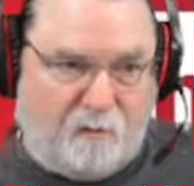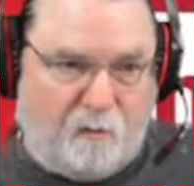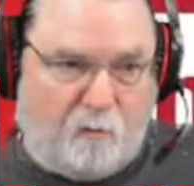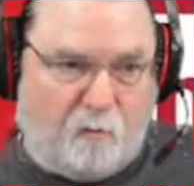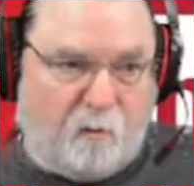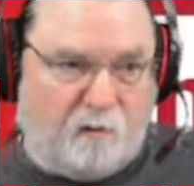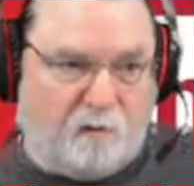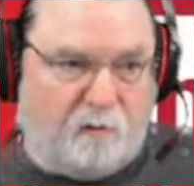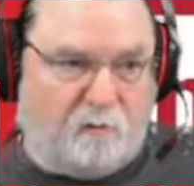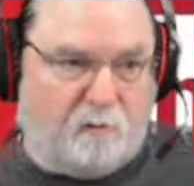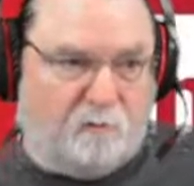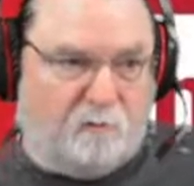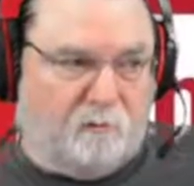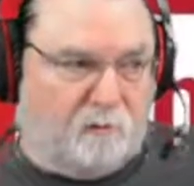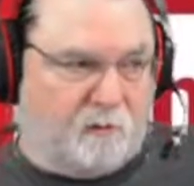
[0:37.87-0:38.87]
What you're
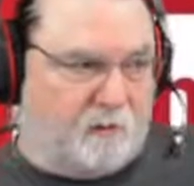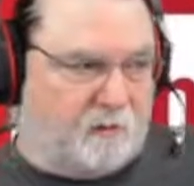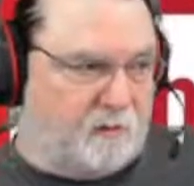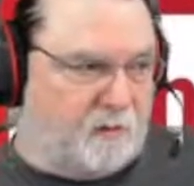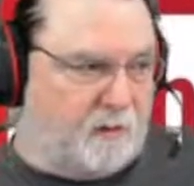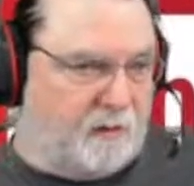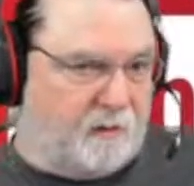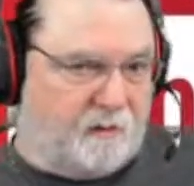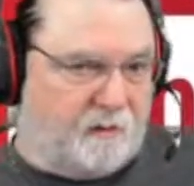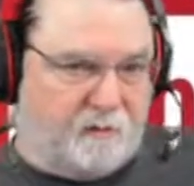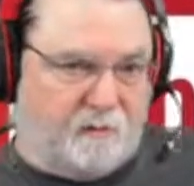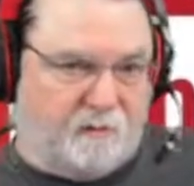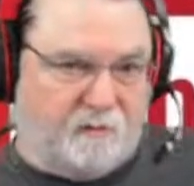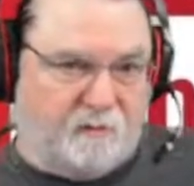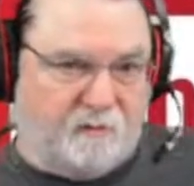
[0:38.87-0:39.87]
looking at
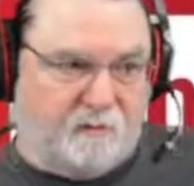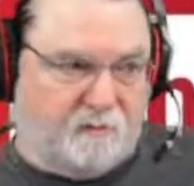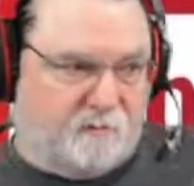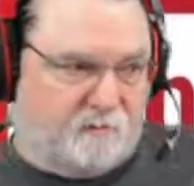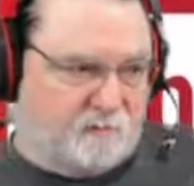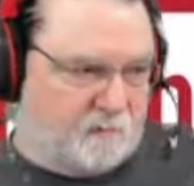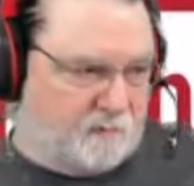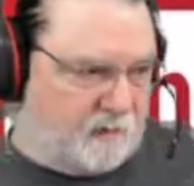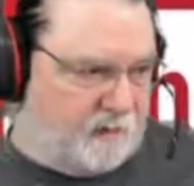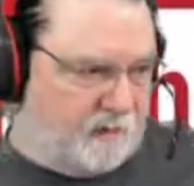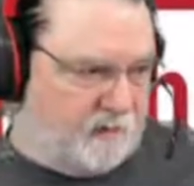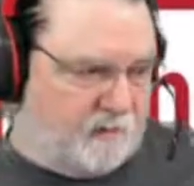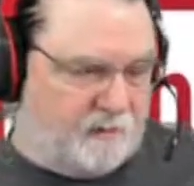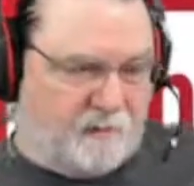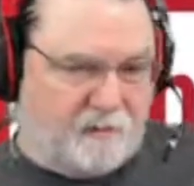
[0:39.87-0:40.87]
is
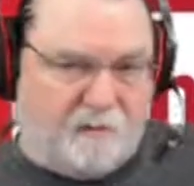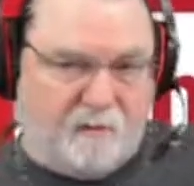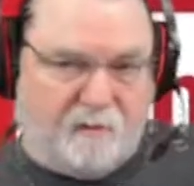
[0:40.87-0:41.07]
a